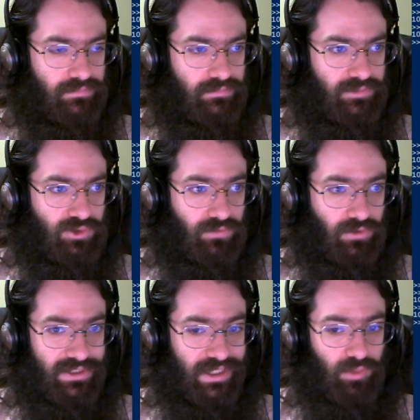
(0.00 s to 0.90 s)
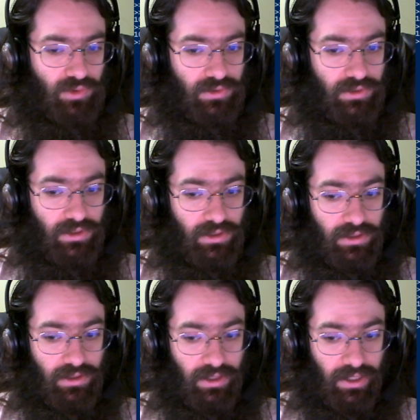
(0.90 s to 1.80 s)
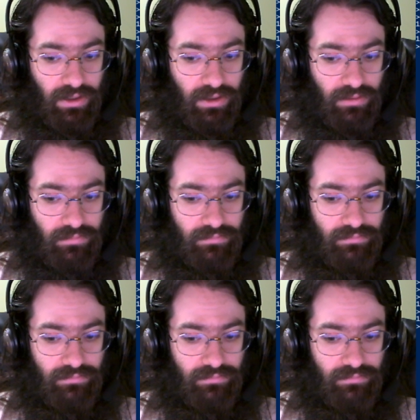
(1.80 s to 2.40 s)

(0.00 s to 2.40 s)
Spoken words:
So for example, the